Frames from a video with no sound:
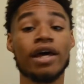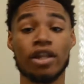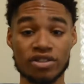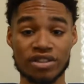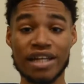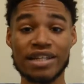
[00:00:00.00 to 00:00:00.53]

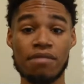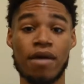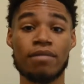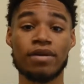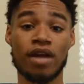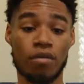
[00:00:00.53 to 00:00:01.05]
looks like they might
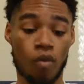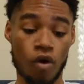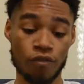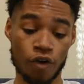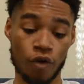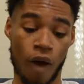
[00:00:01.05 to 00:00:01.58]
be number one
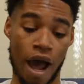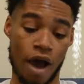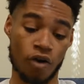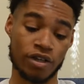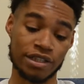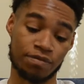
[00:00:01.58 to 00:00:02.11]
for a while
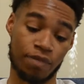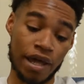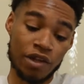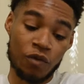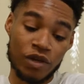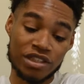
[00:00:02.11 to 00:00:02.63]
because
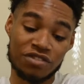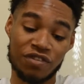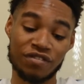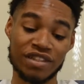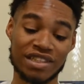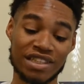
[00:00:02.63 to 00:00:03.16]
Baylor wins
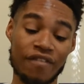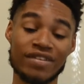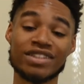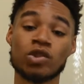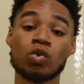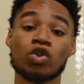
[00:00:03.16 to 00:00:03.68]

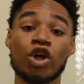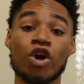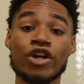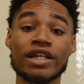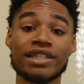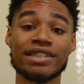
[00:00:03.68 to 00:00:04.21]

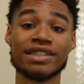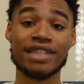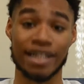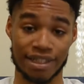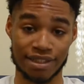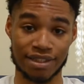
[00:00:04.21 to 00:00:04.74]

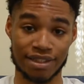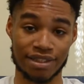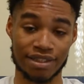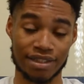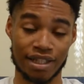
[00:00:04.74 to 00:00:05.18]
57-36.